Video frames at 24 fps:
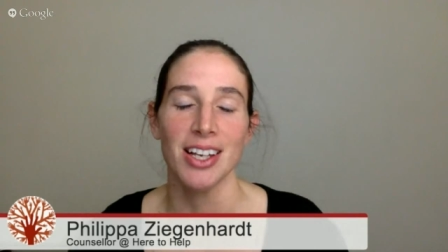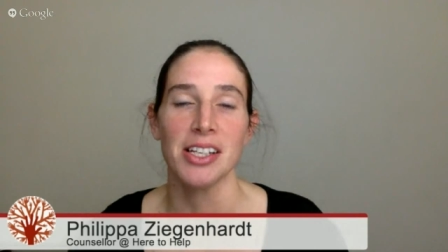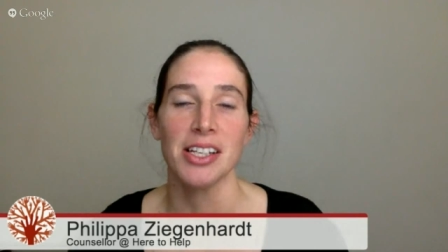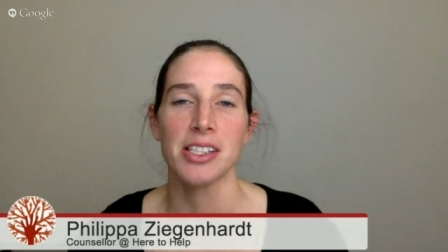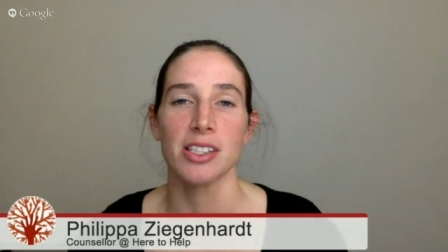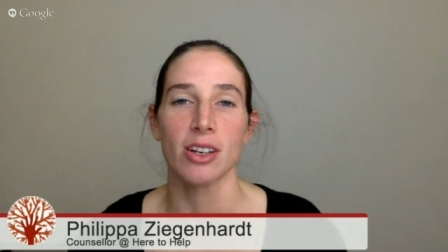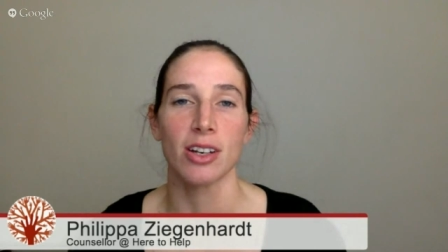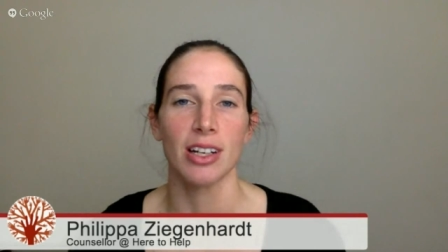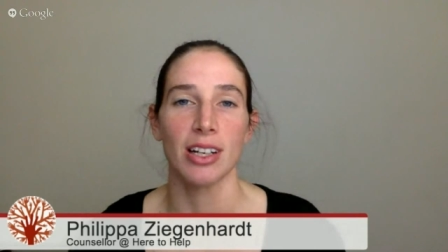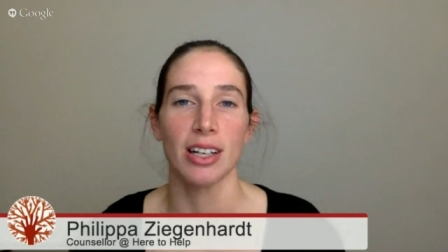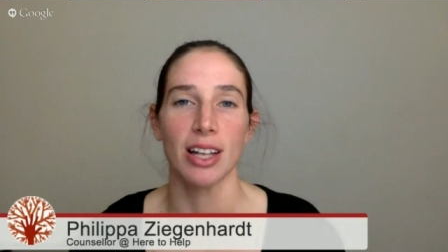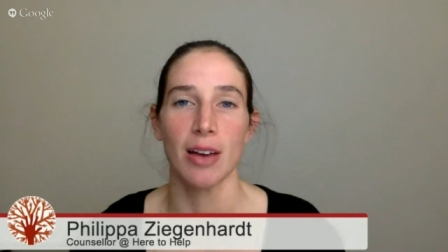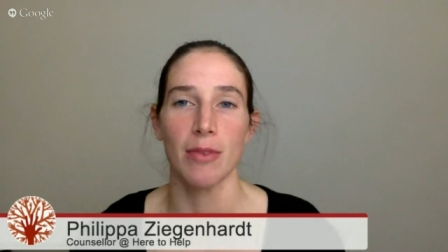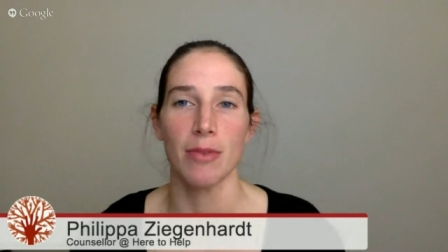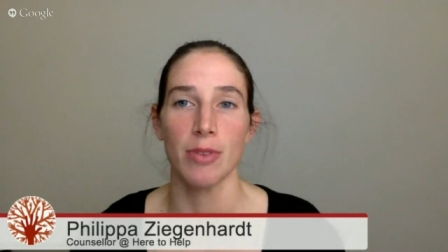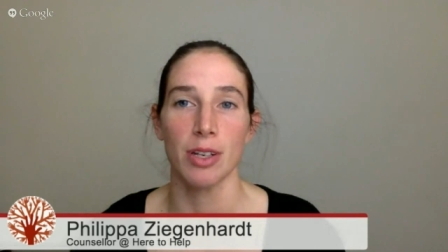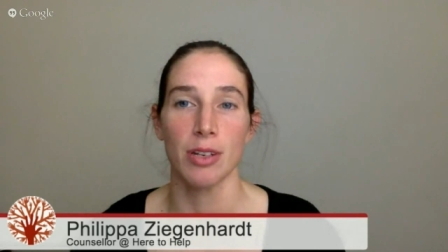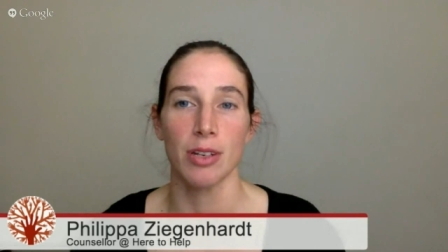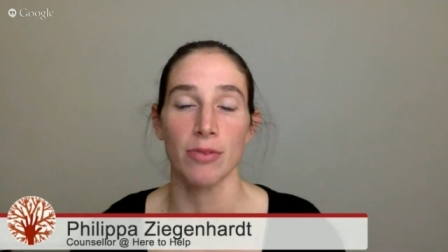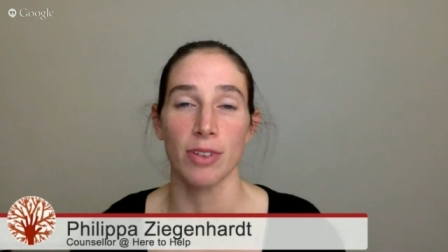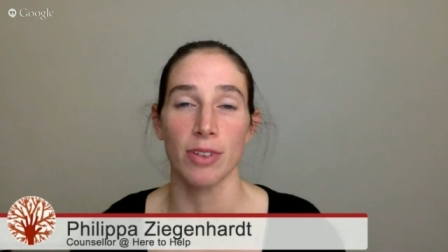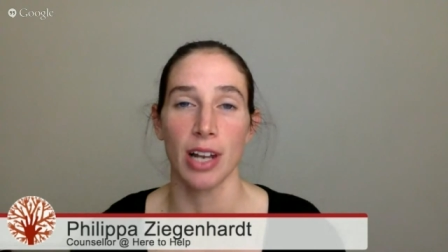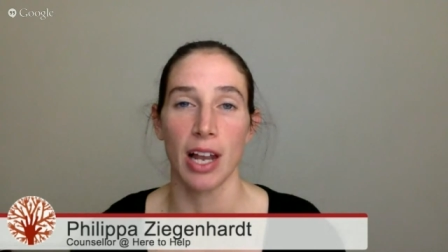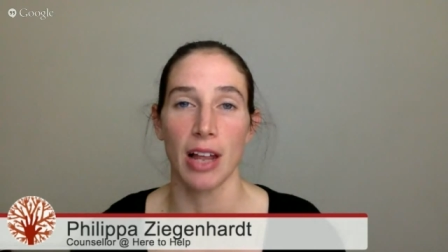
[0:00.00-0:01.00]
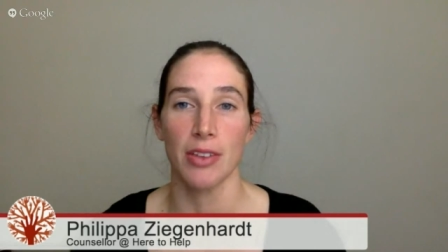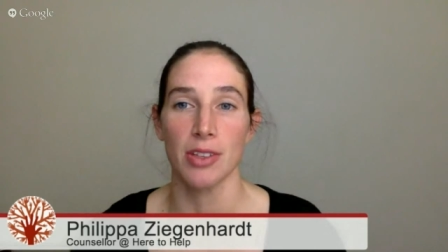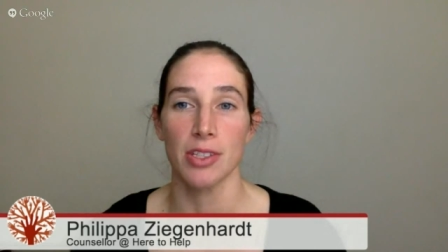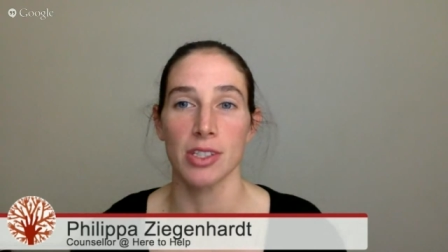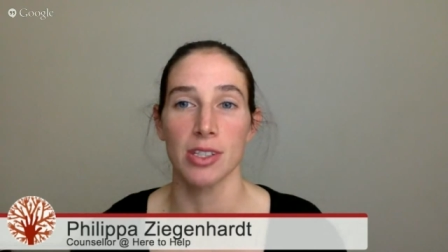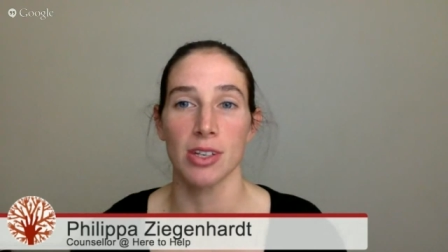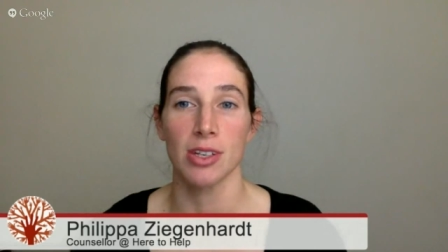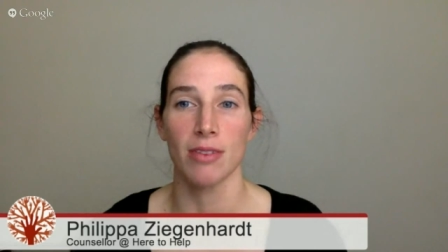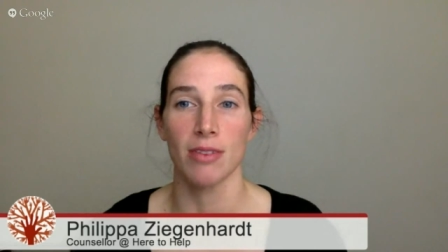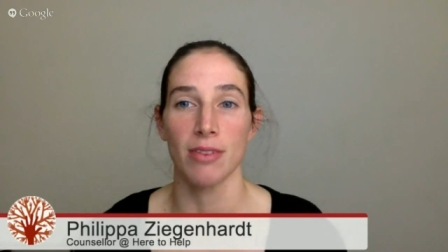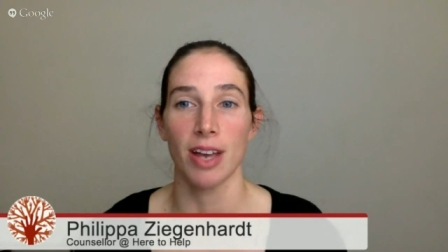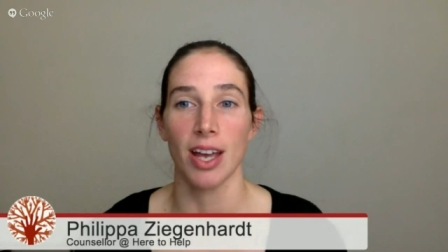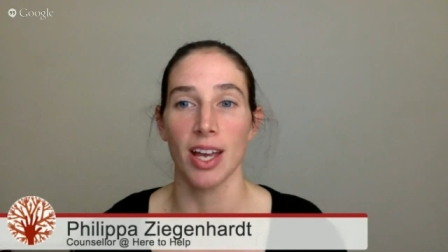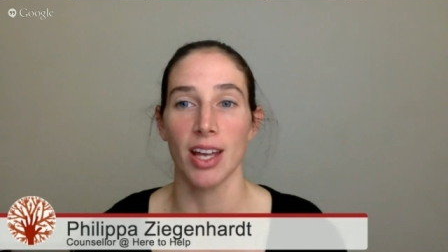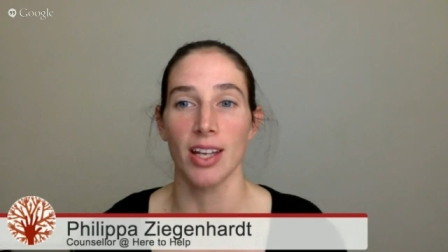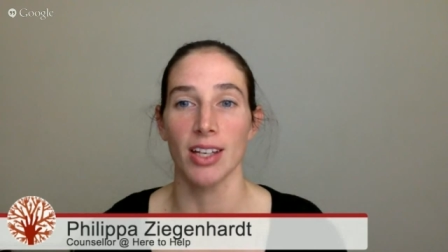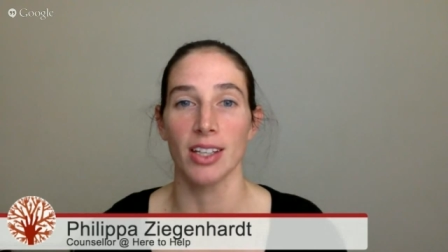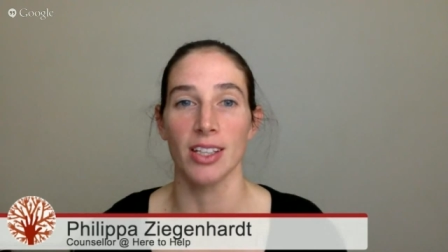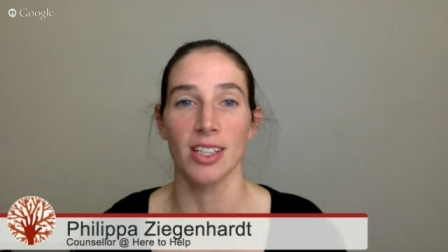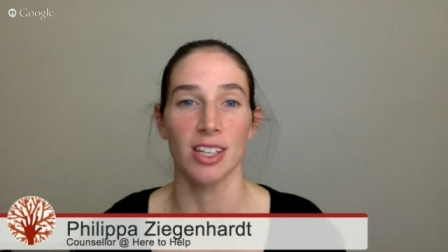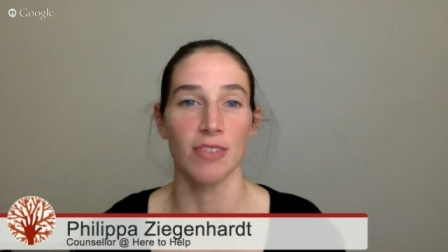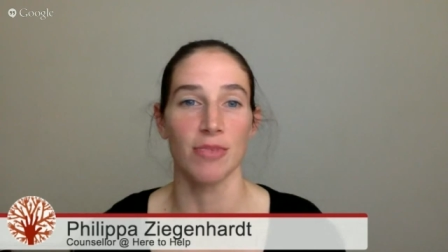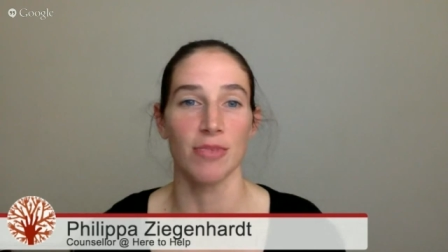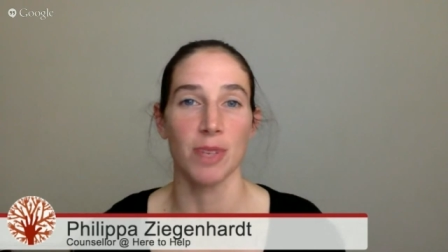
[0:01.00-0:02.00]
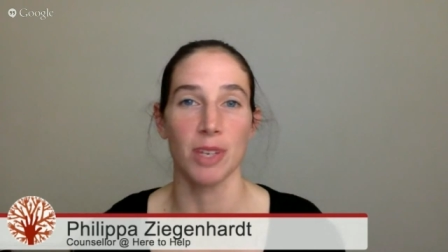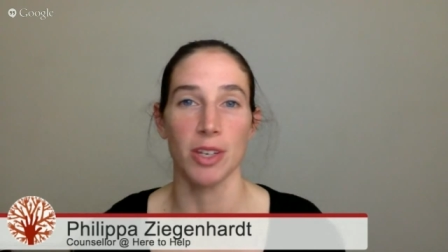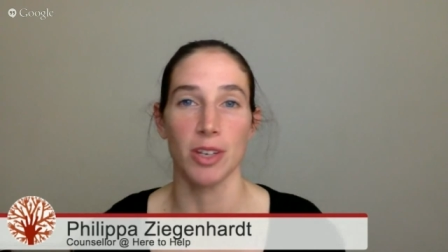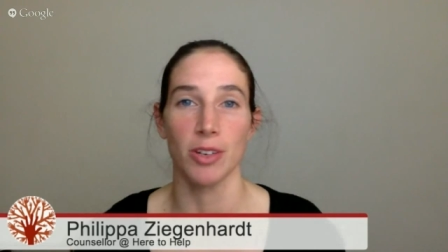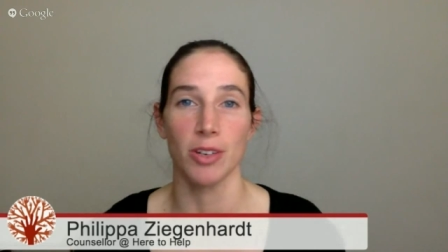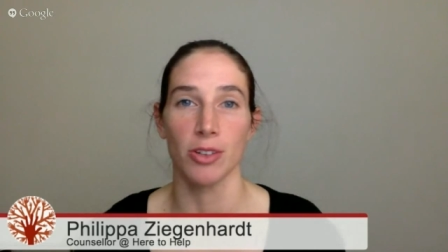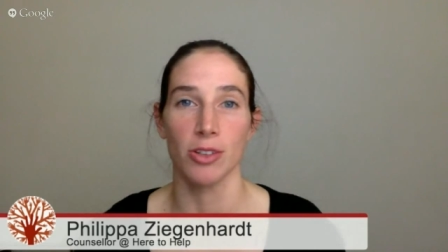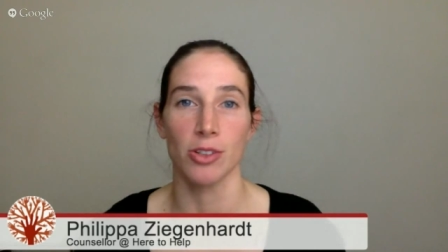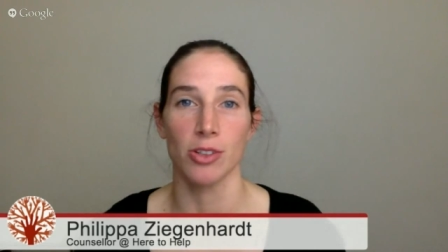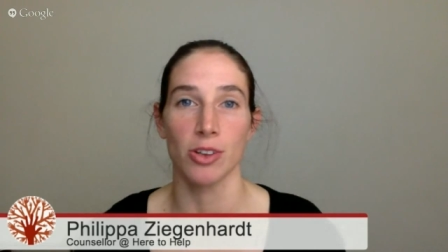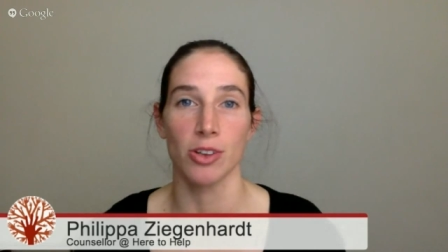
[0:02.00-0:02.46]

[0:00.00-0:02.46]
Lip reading: So I'd love you to fill out the survey and give me your